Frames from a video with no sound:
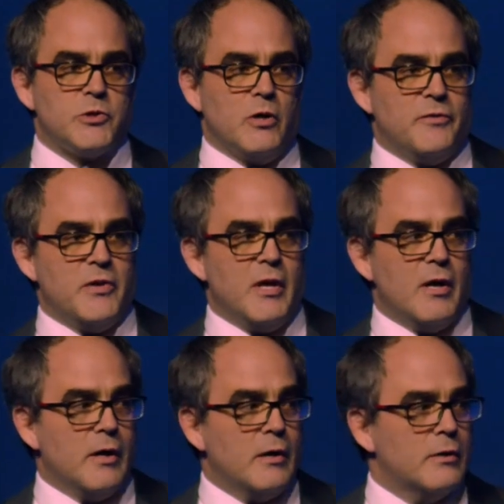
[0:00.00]
on
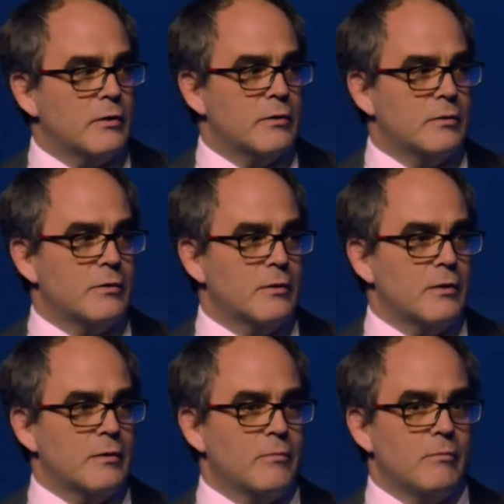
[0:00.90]
the
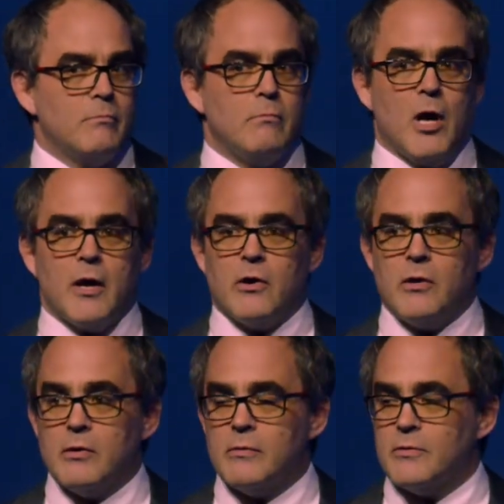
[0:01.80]

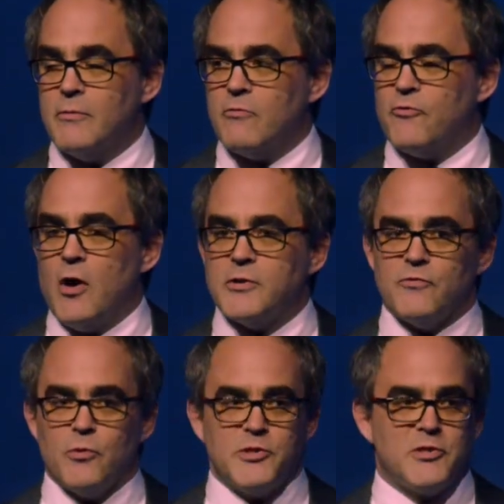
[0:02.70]
modern font of
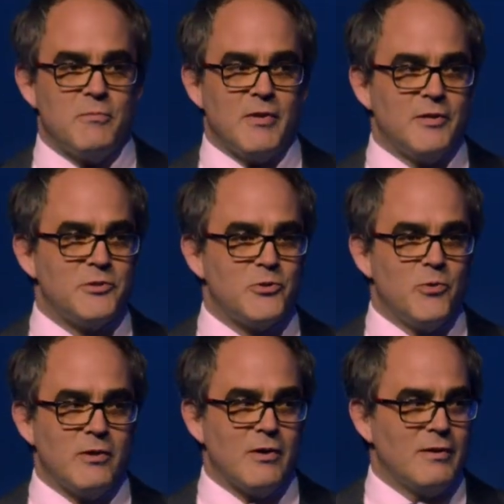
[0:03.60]
wisdom that is
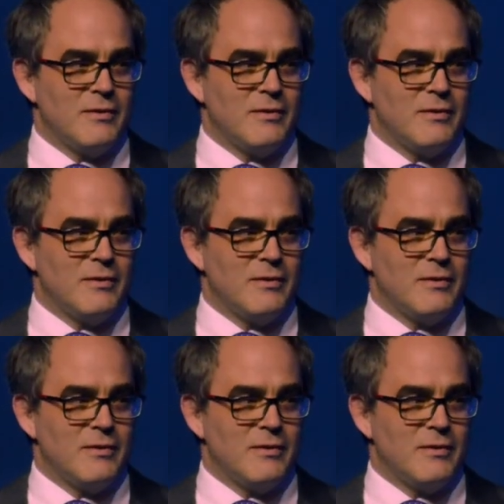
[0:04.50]
Twitter,